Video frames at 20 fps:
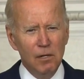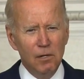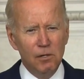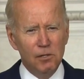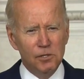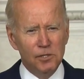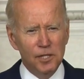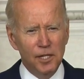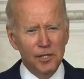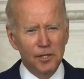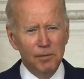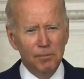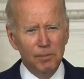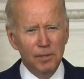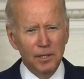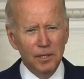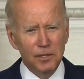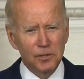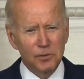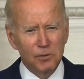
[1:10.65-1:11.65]
who said the
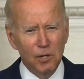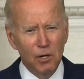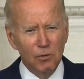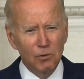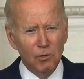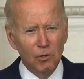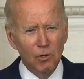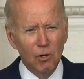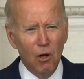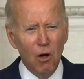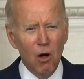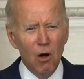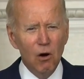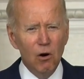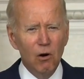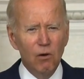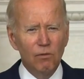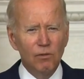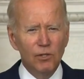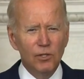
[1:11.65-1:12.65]
bill is, quote,
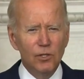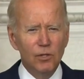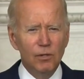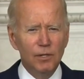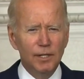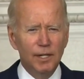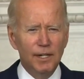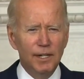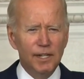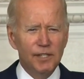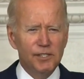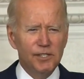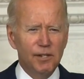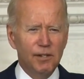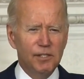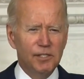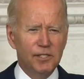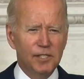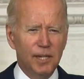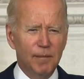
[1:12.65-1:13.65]
long overdue and a
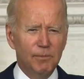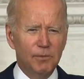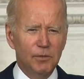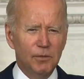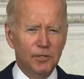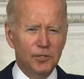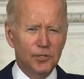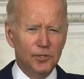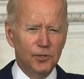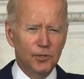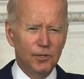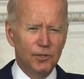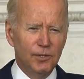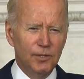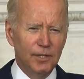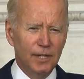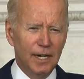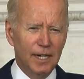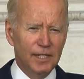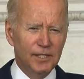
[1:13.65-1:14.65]
necessary step to ensure
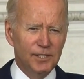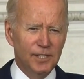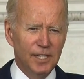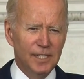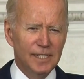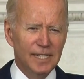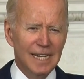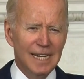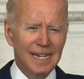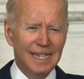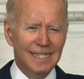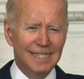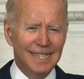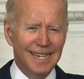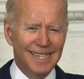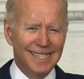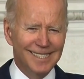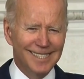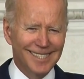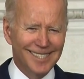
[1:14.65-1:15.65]
the United States
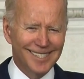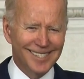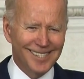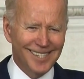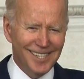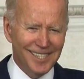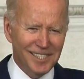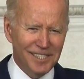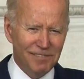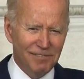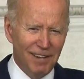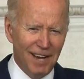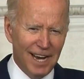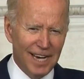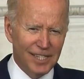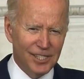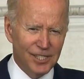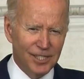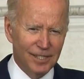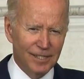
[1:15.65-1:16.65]
takes decisive
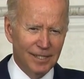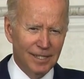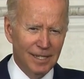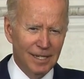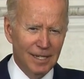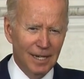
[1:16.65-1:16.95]
action